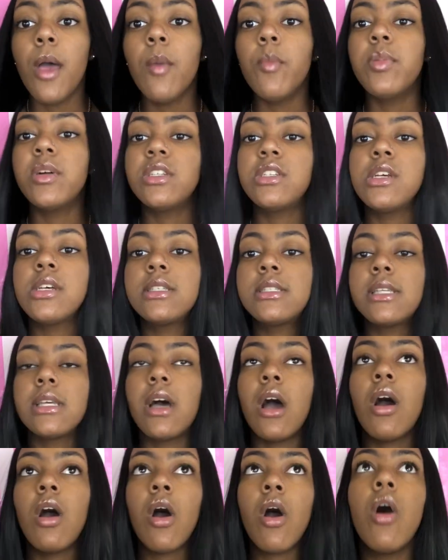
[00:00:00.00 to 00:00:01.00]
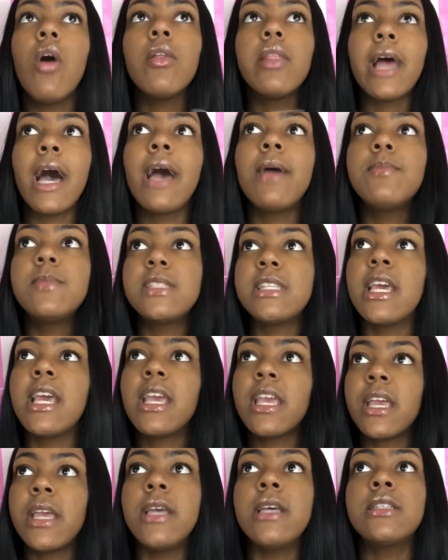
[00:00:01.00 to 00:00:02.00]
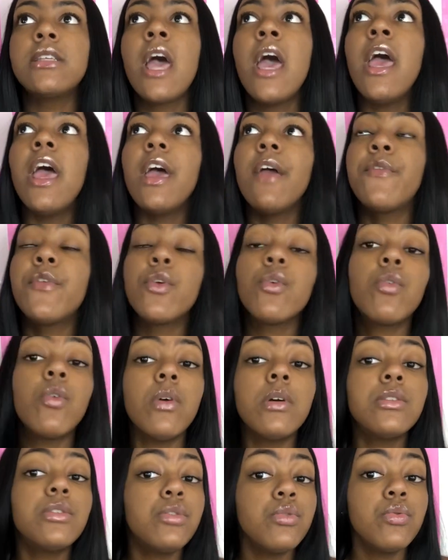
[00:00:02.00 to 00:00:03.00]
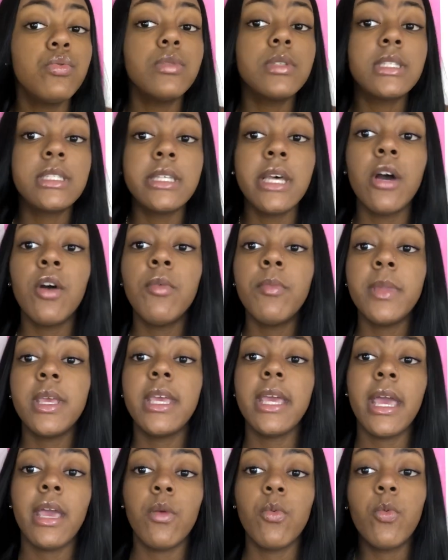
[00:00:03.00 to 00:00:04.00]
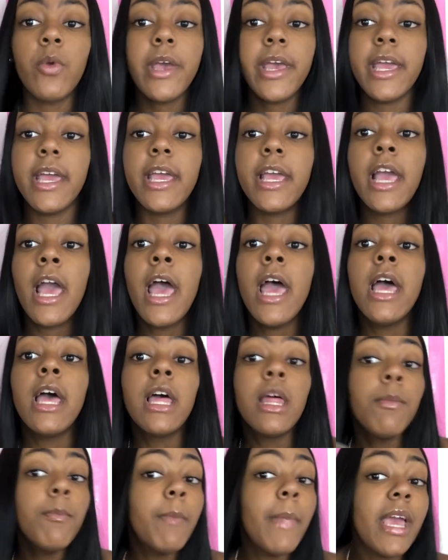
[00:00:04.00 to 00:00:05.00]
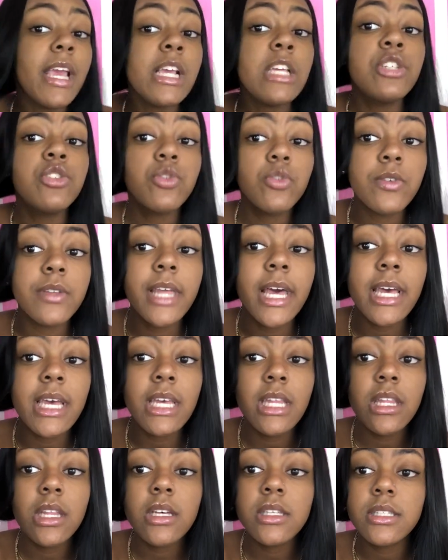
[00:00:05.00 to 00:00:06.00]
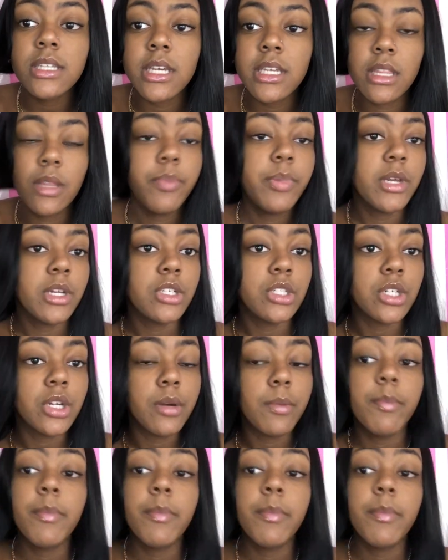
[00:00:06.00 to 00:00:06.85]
But just all I'm saying is, if you're going to sell me a wig, make sure that it looks like the picture.